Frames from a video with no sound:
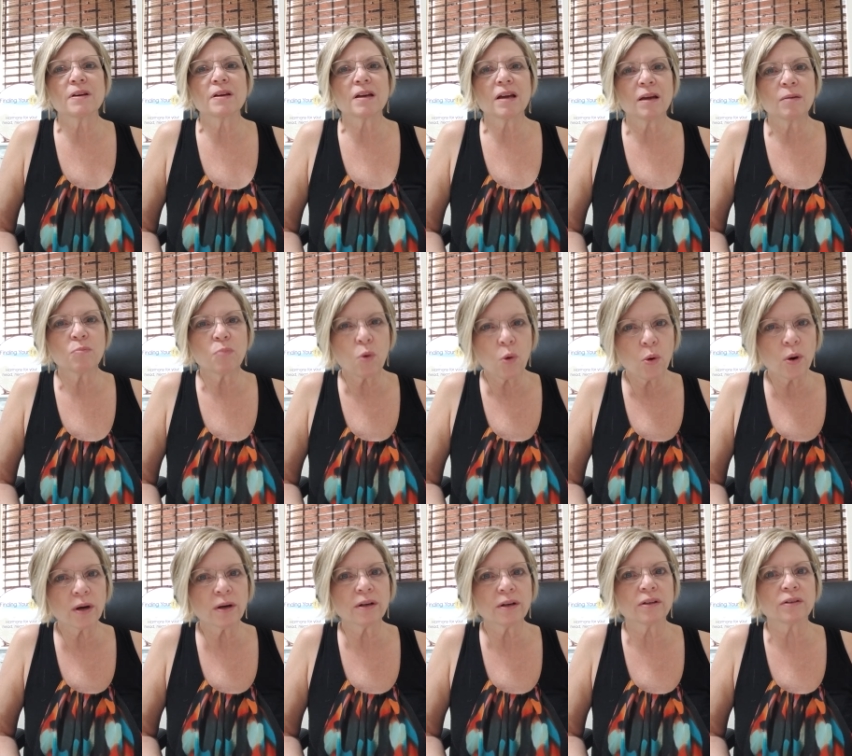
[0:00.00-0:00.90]

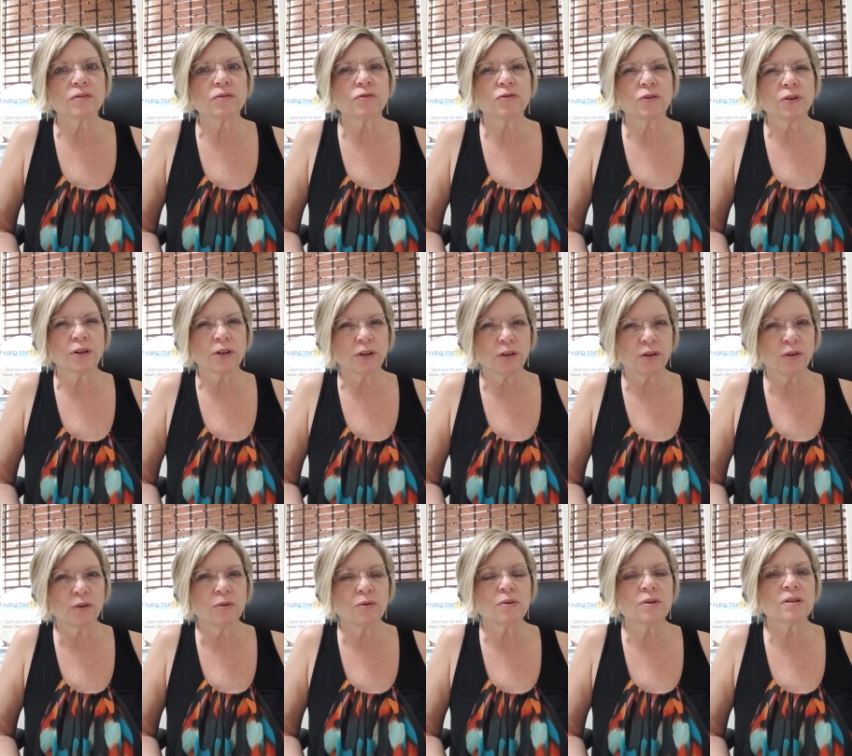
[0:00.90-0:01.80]
important for
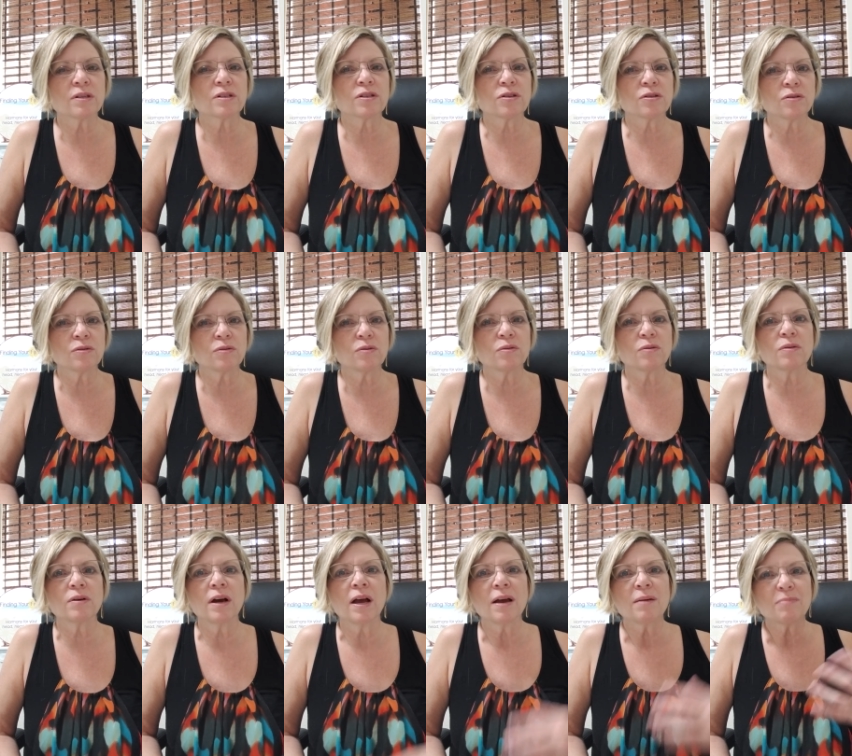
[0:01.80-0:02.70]
you to
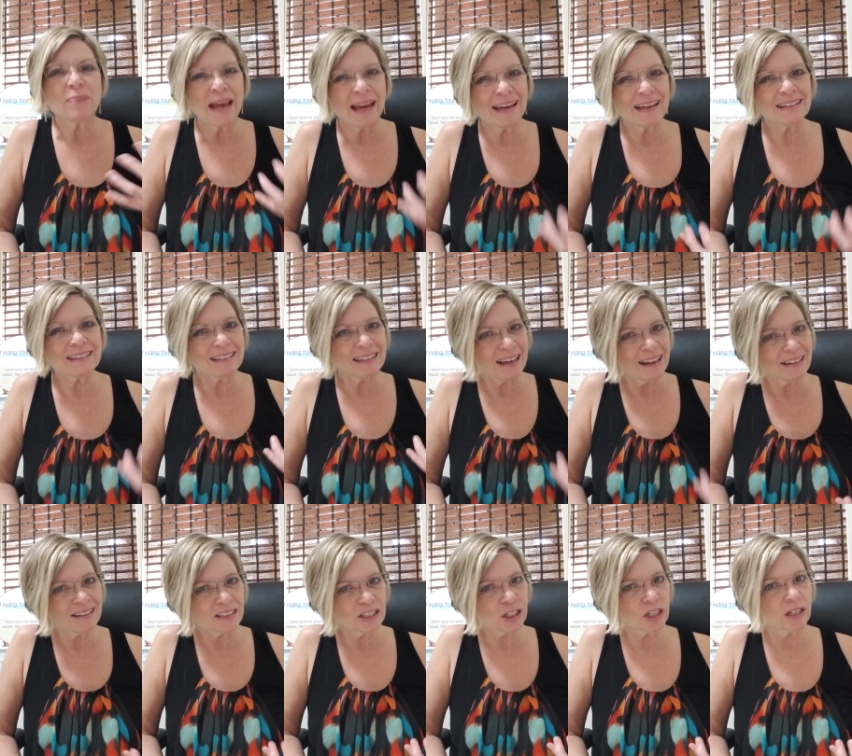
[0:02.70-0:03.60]
pay
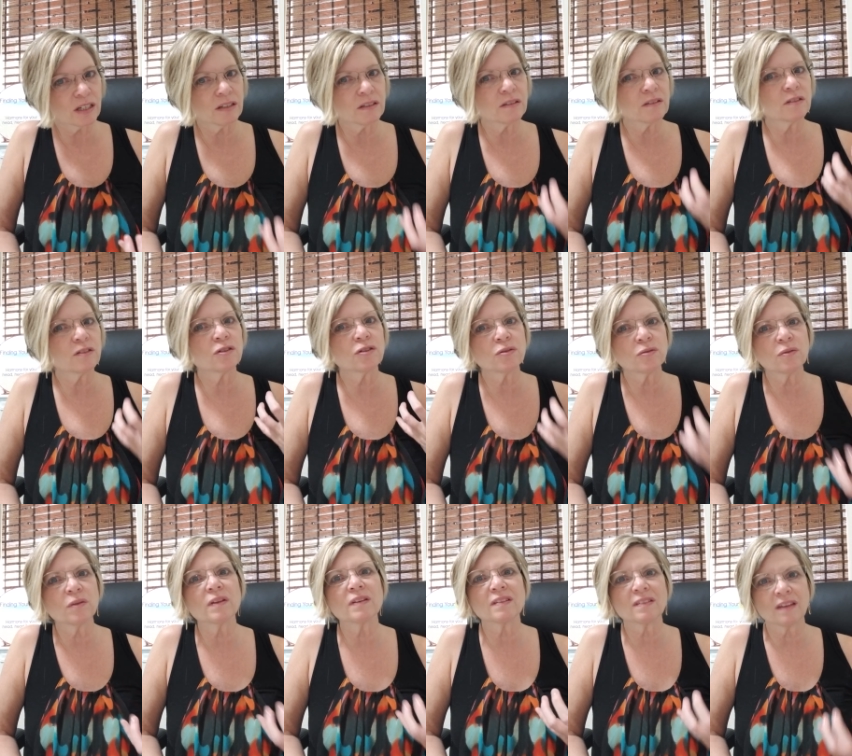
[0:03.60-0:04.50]
attention to
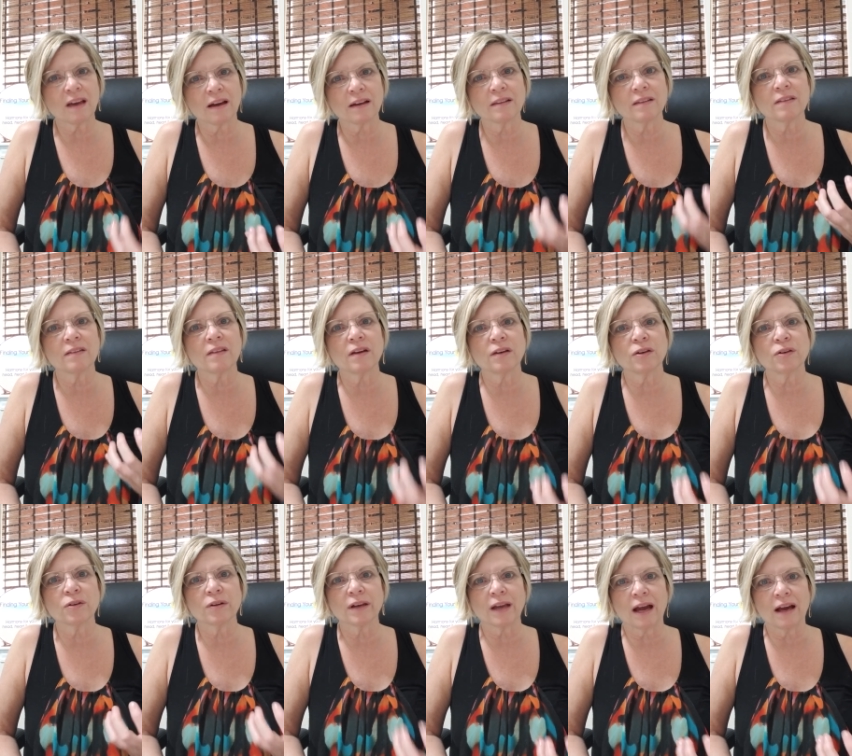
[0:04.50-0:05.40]
the signs that
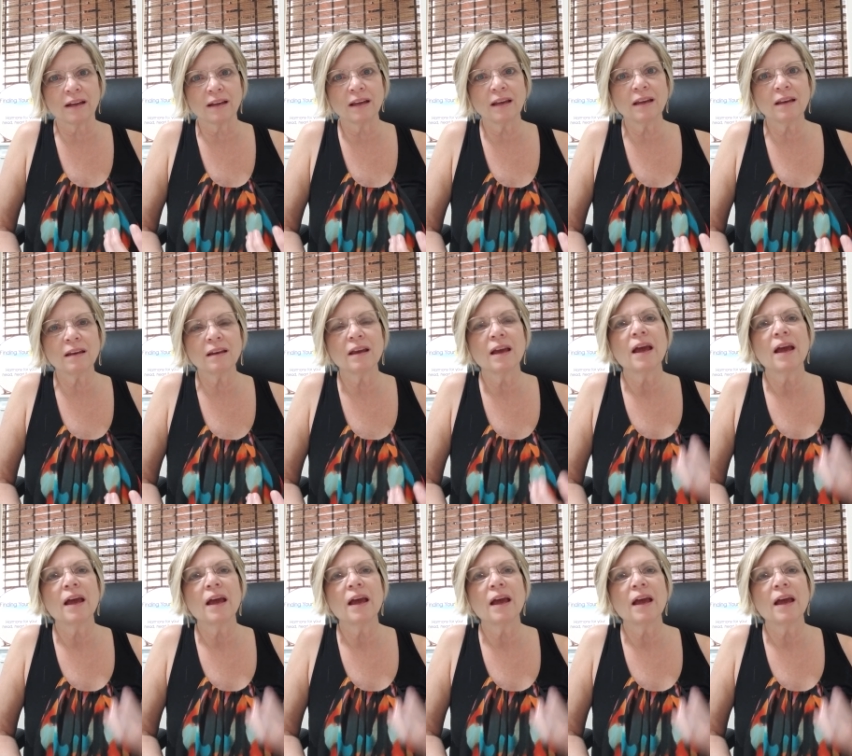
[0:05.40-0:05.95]
you're getting,